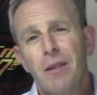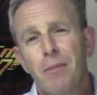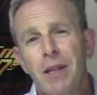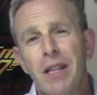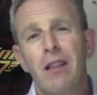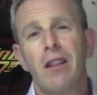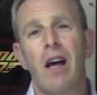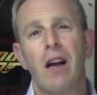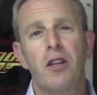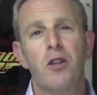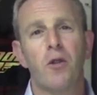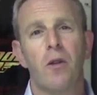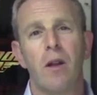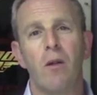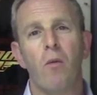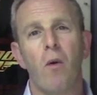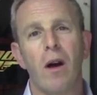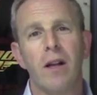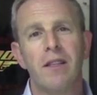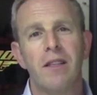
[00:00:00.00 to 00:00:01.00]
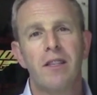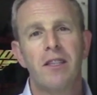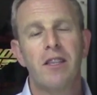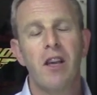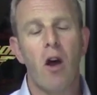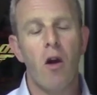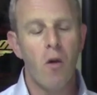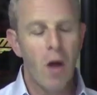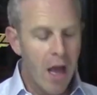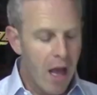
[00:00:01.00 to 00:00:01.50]
some of the luxury ones.
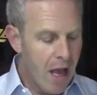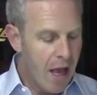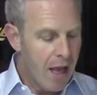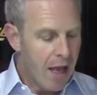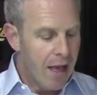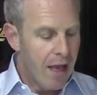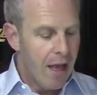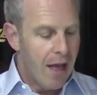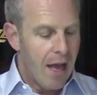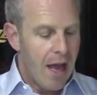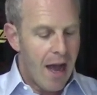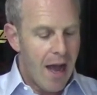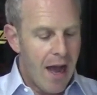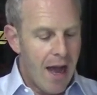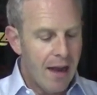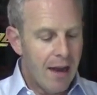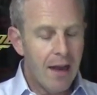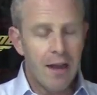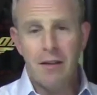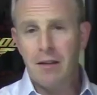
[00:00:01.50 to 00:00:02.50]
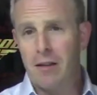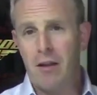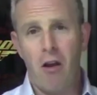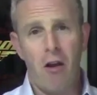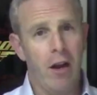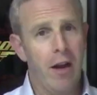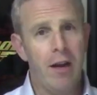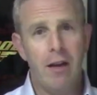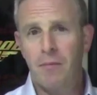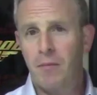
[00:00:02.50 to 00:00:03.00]
So, uh,
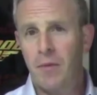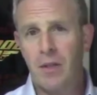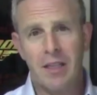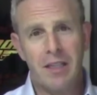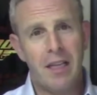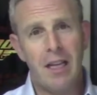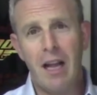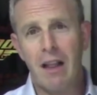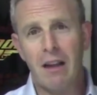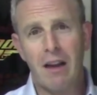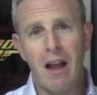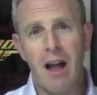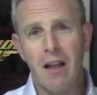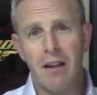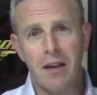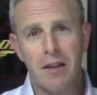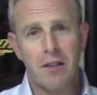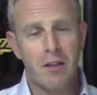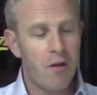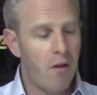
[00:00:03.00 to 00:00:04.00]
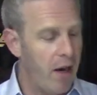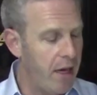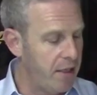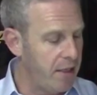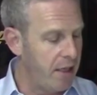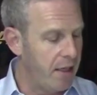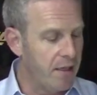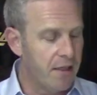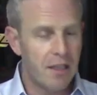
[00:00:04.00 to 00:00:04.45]
sorry, Sea Island Colony is crazy.